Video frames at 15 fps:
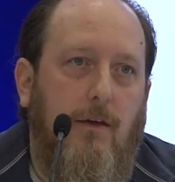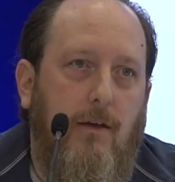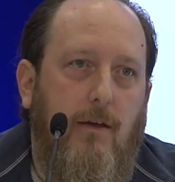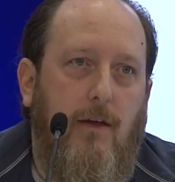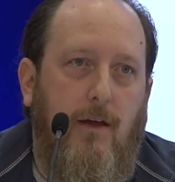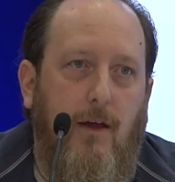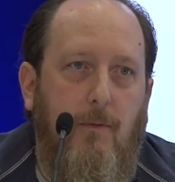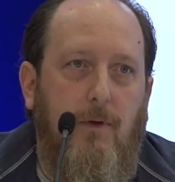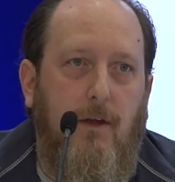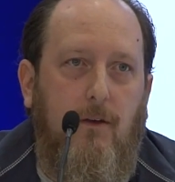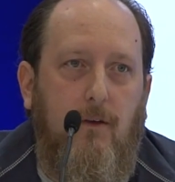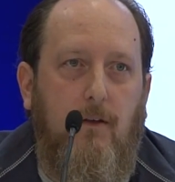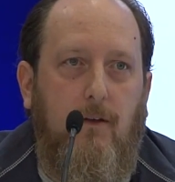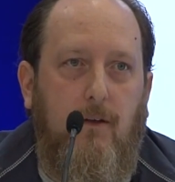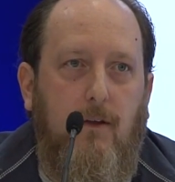I mean,
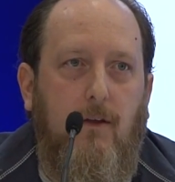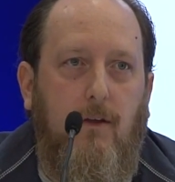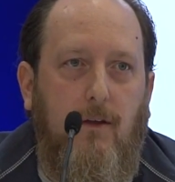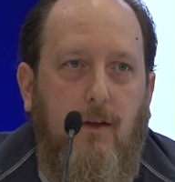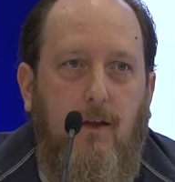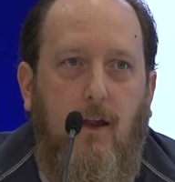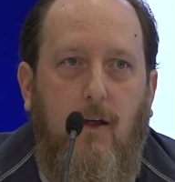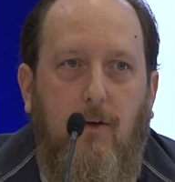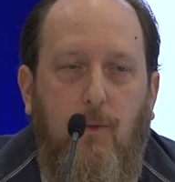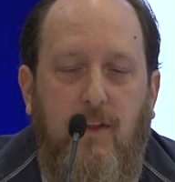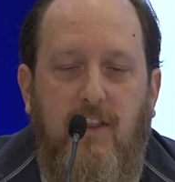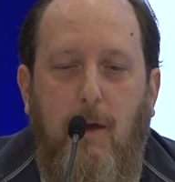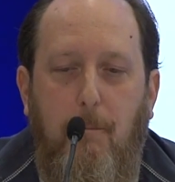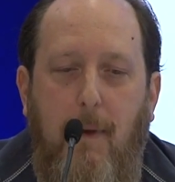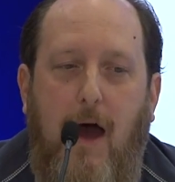
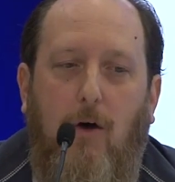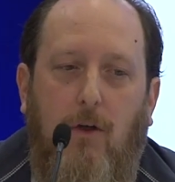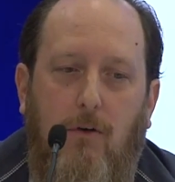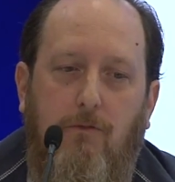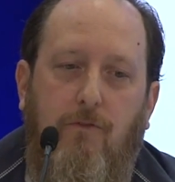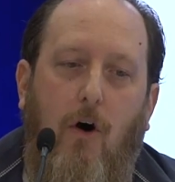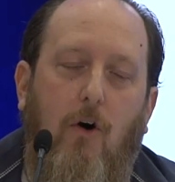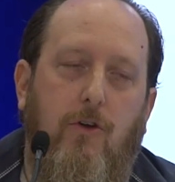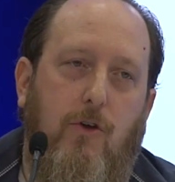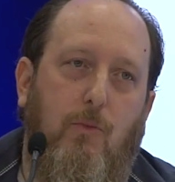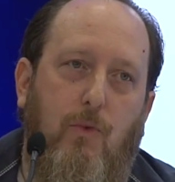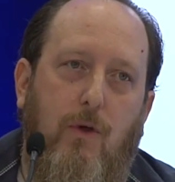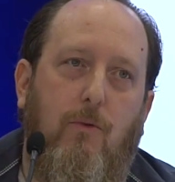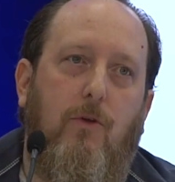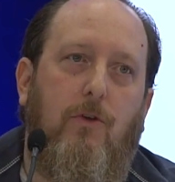with the amount of
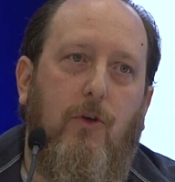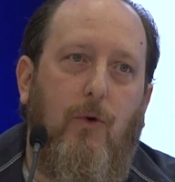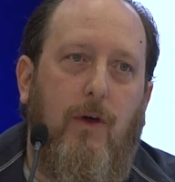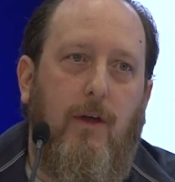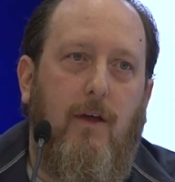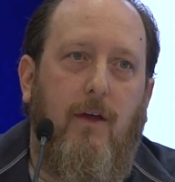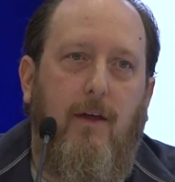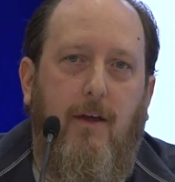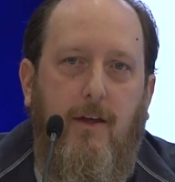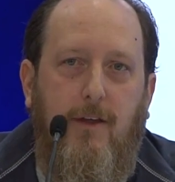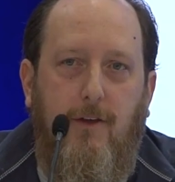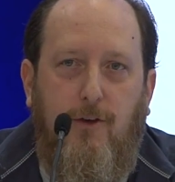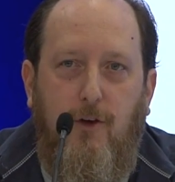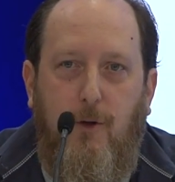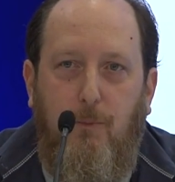volume we were doing,
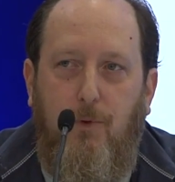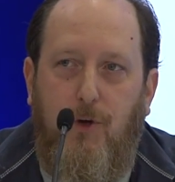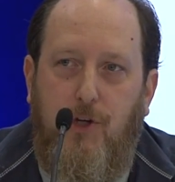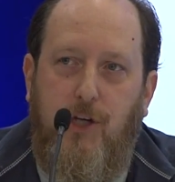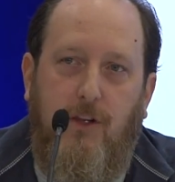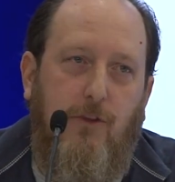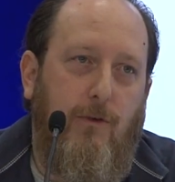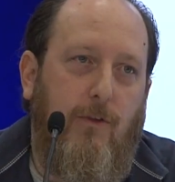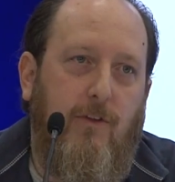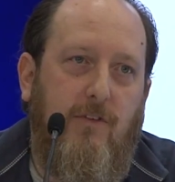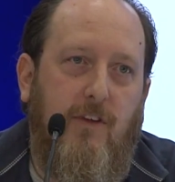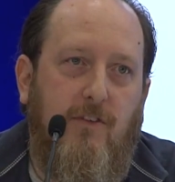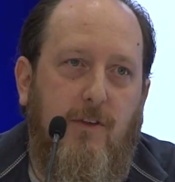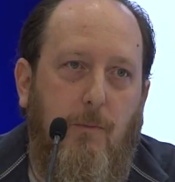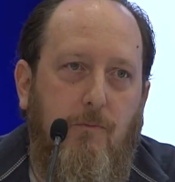you couldn't push it through the
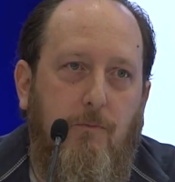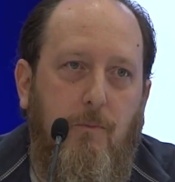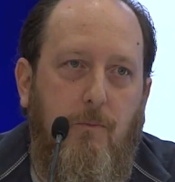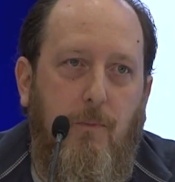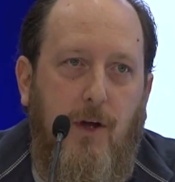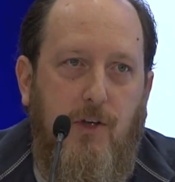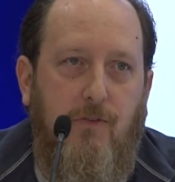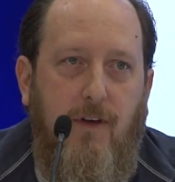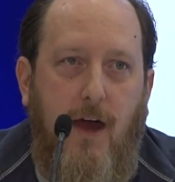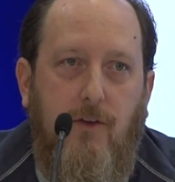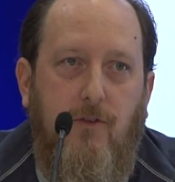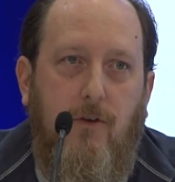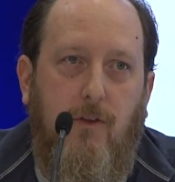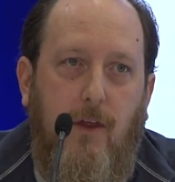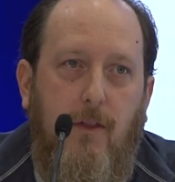system much
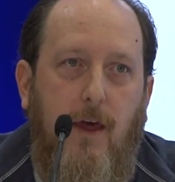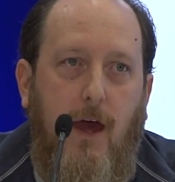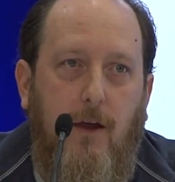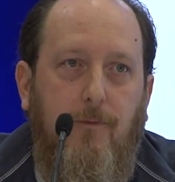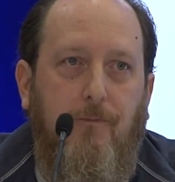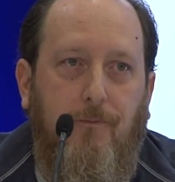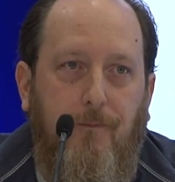faster than that.